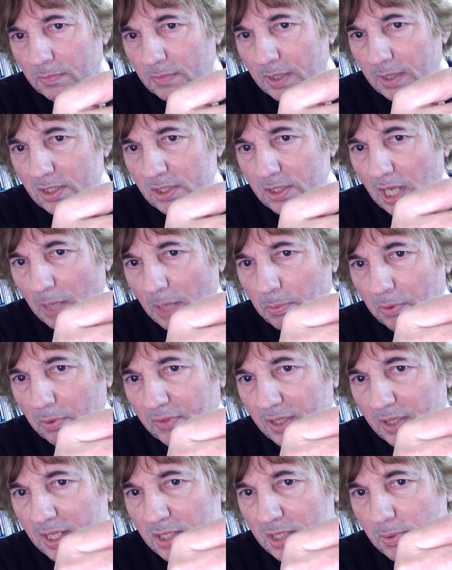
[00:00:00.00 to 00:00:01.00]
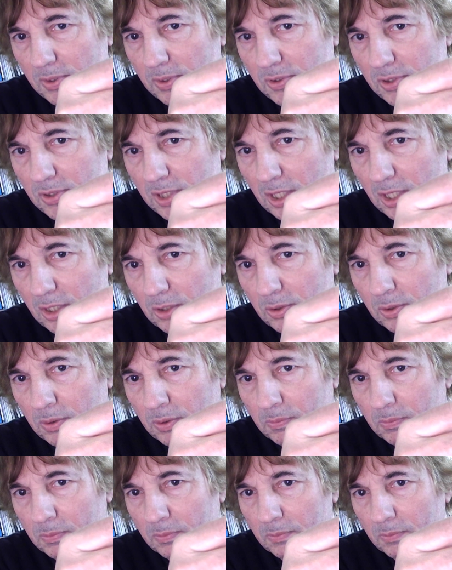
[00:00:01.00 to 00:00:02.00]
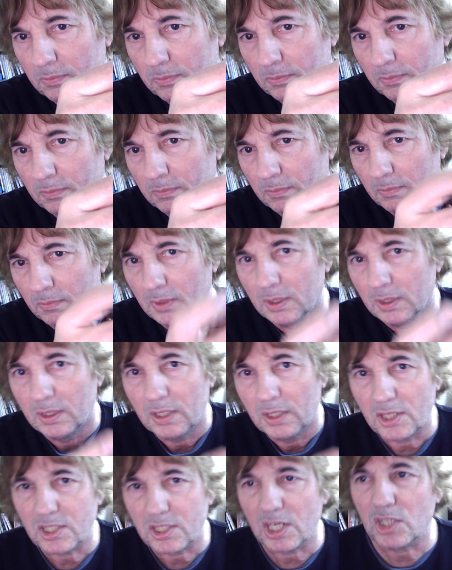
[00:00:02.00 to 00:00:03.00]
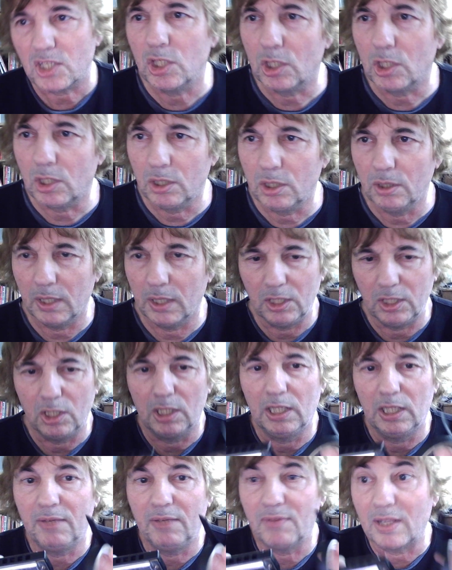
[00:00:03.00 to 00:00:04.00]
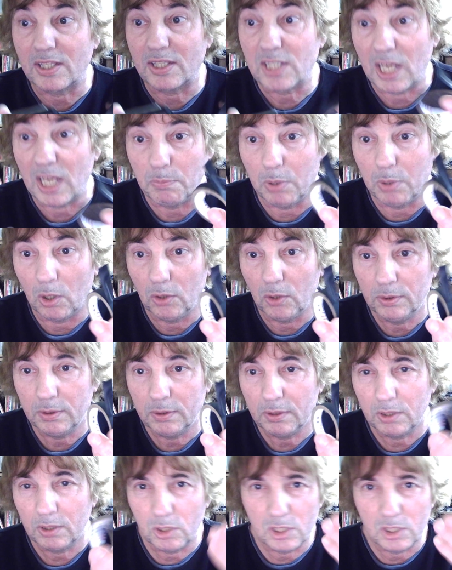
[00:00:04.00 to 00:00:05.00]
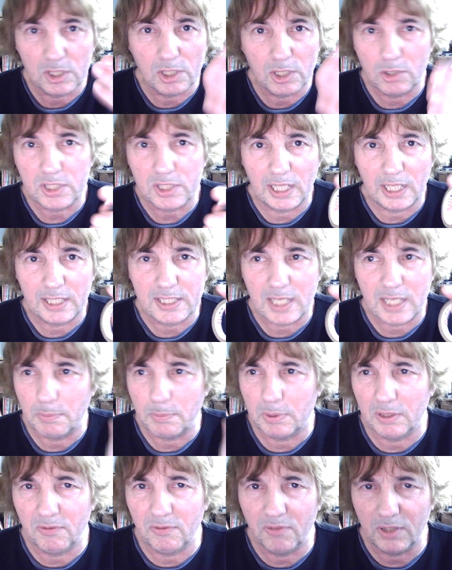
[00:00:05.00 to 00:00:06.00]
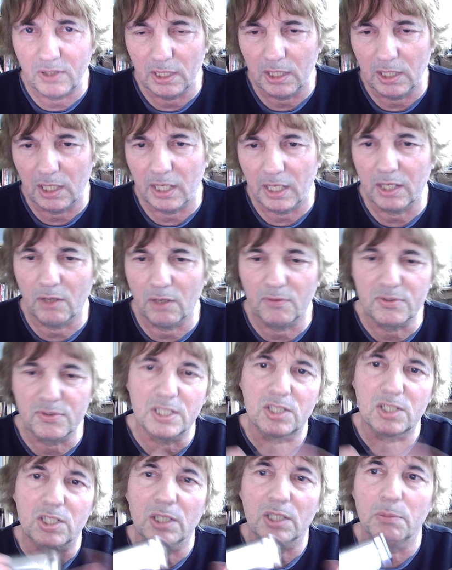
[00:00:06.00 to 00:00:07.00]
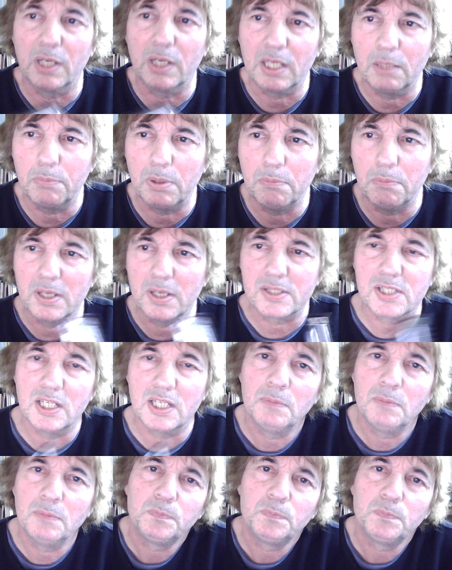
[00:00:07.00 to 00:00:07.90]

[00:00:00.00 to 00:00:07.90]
Then tape off these ones too. That's actually, and you can leave that tape on. You can use sellotape, anything you like. Obviously it's going to make it a bit messy.